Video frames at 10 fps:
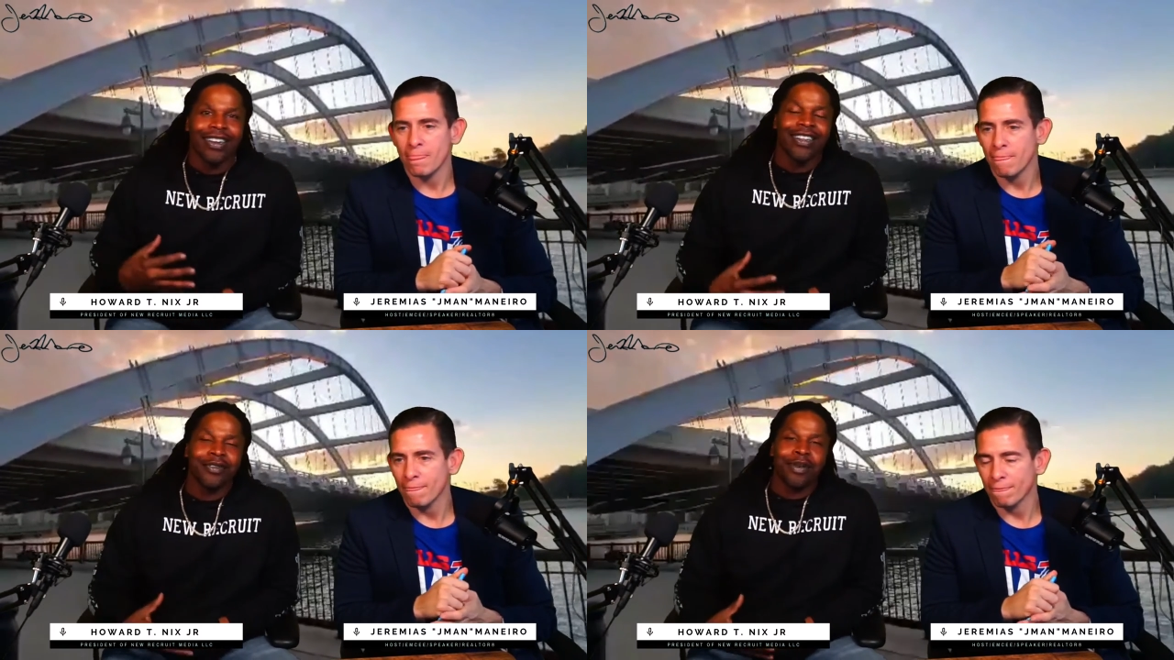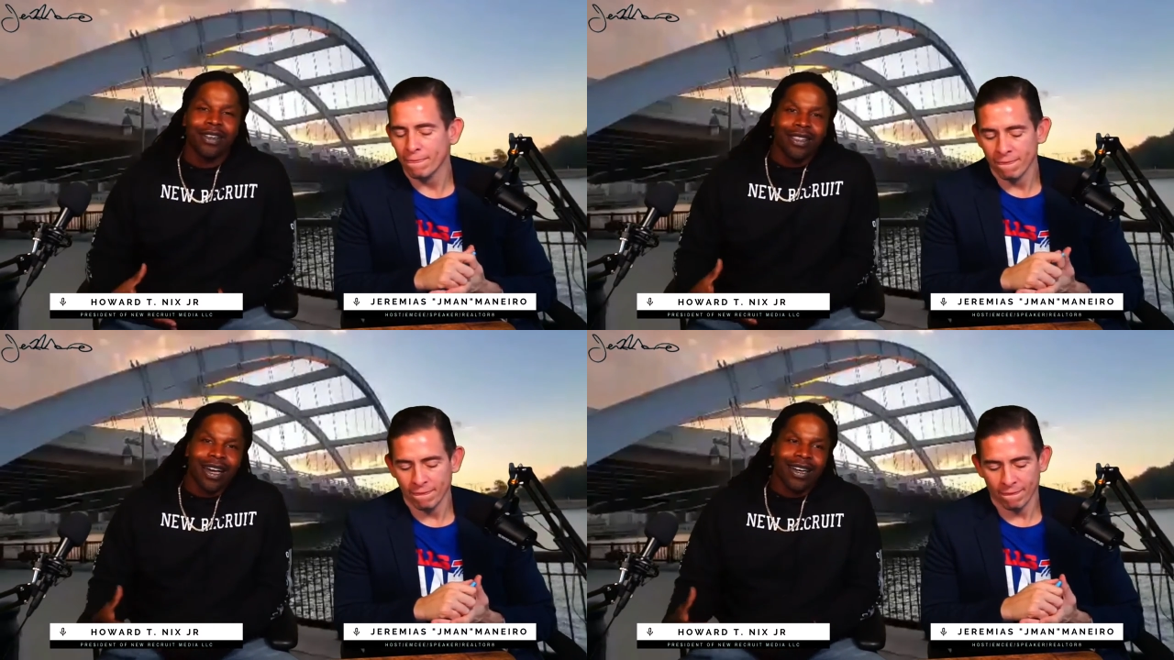Speaker 1: It's been
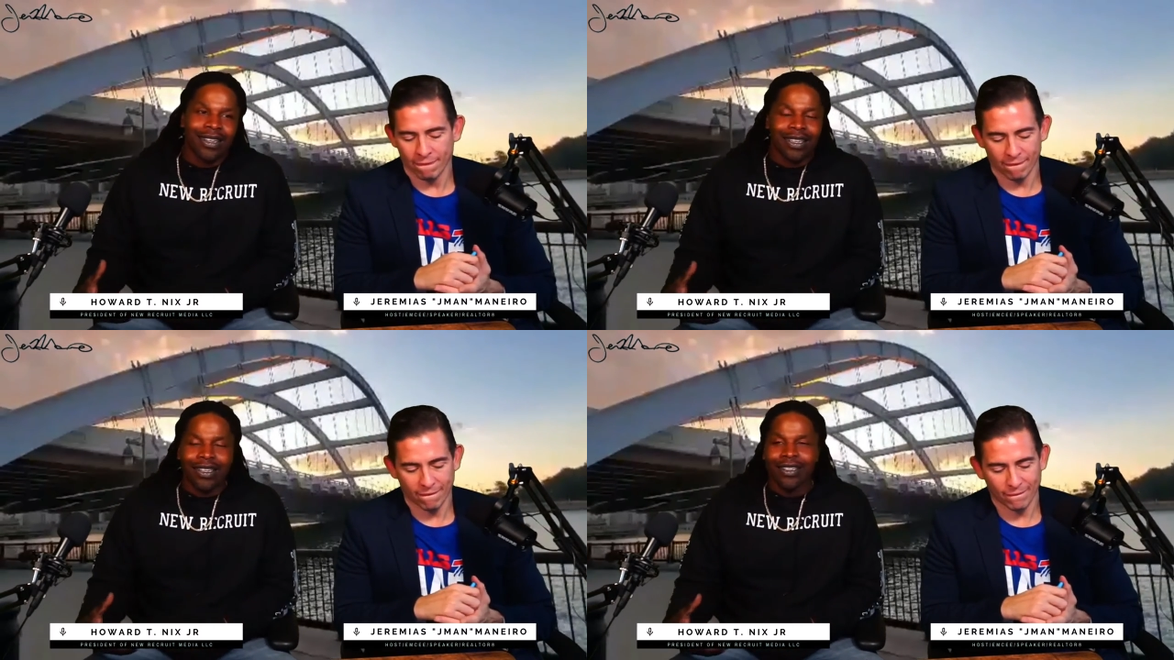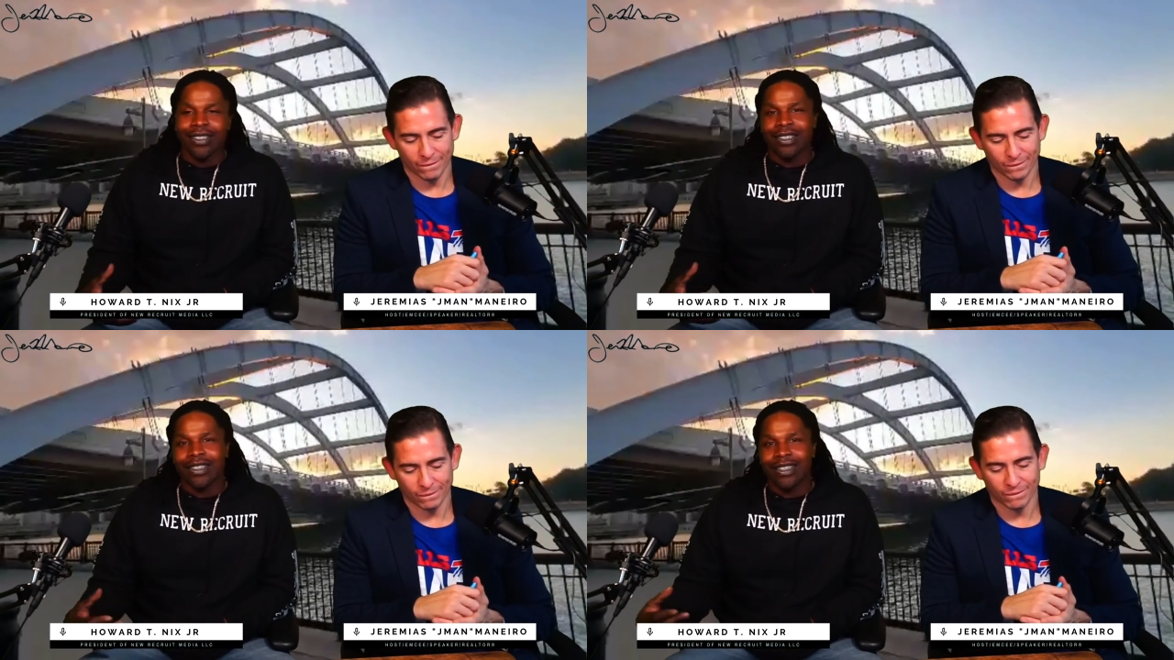a lot of
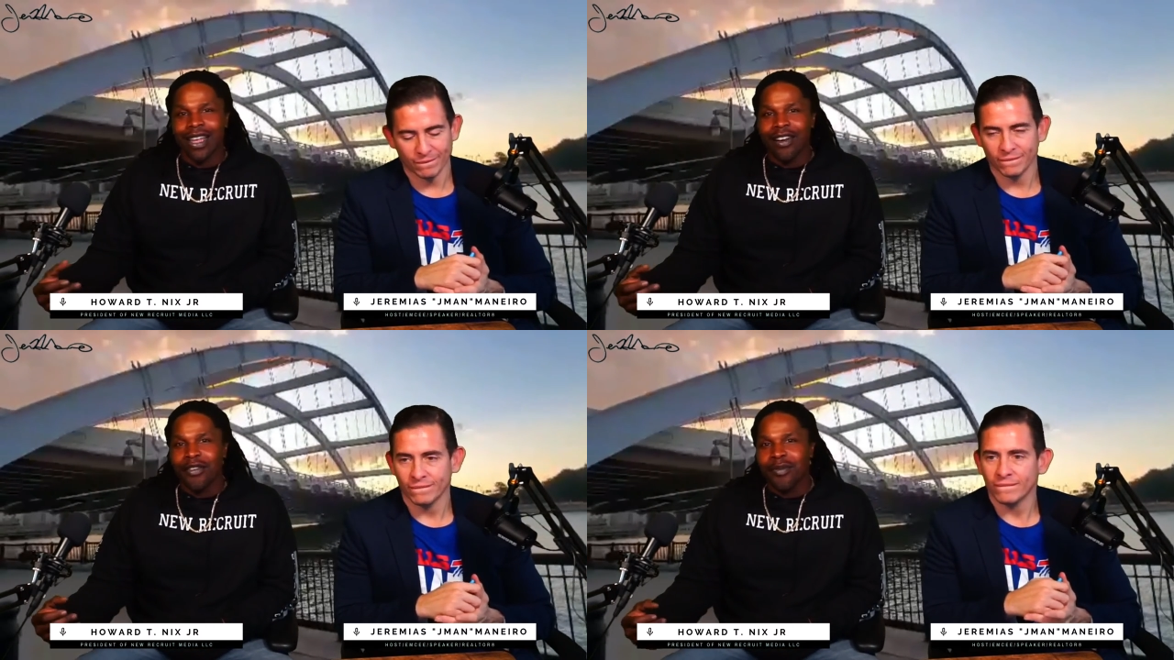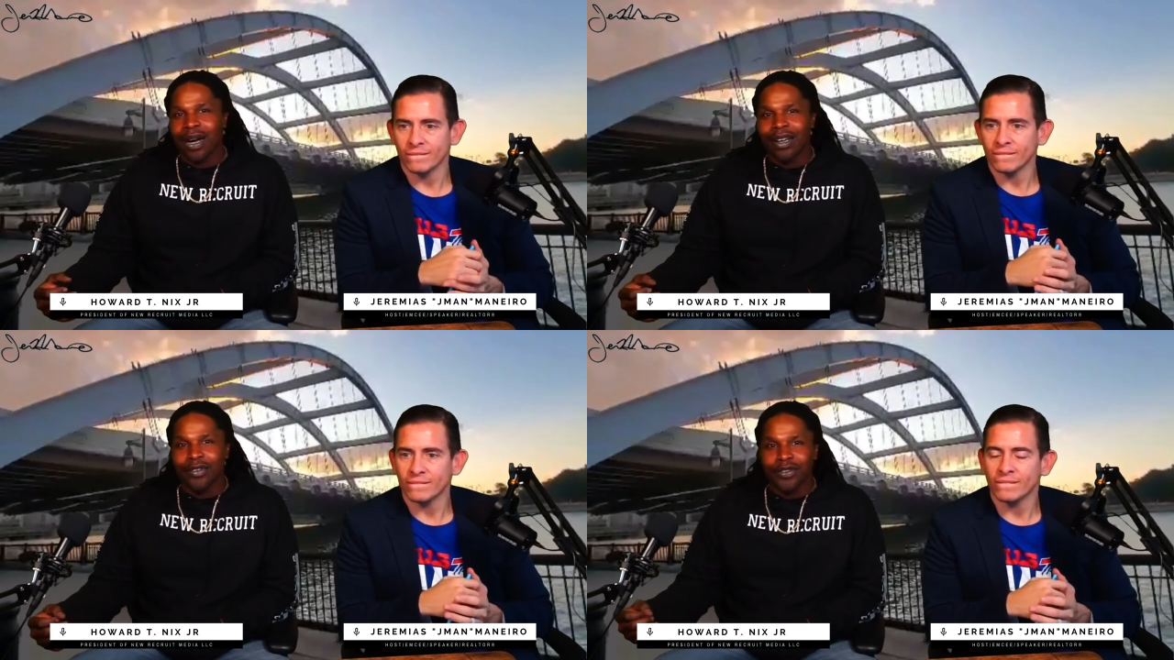years, and
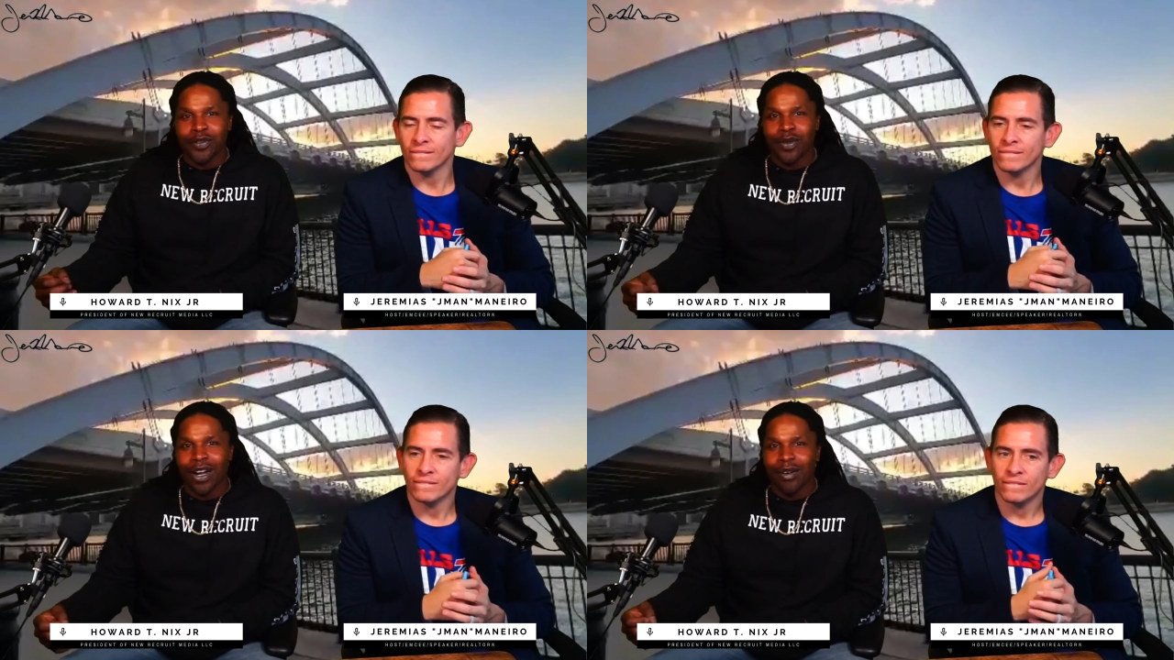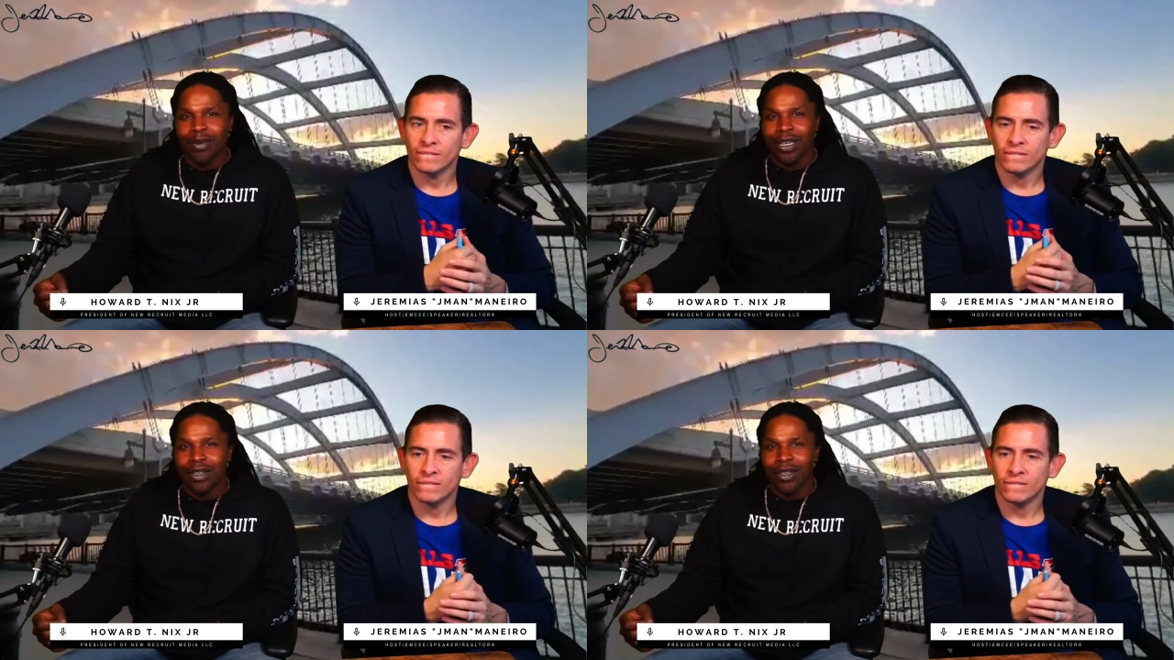everybody who's around me,